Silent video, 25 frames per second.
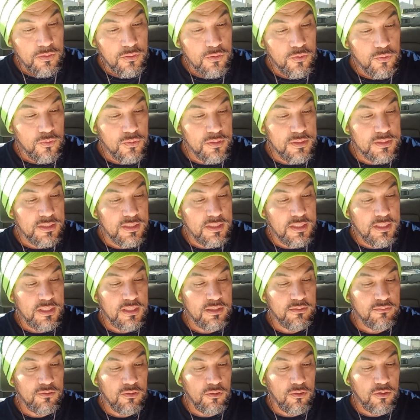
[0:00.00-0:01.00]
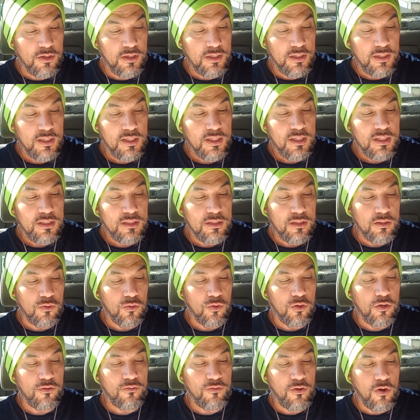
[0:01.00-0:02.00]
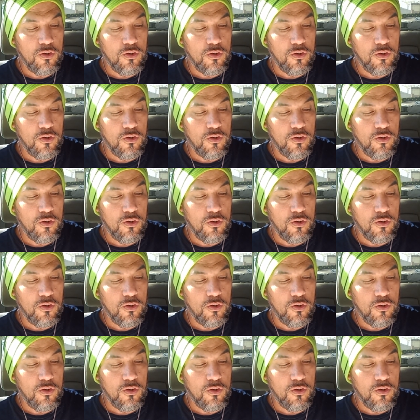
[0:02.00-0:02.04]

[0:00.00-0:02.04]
Who is the King of glory? The Lord of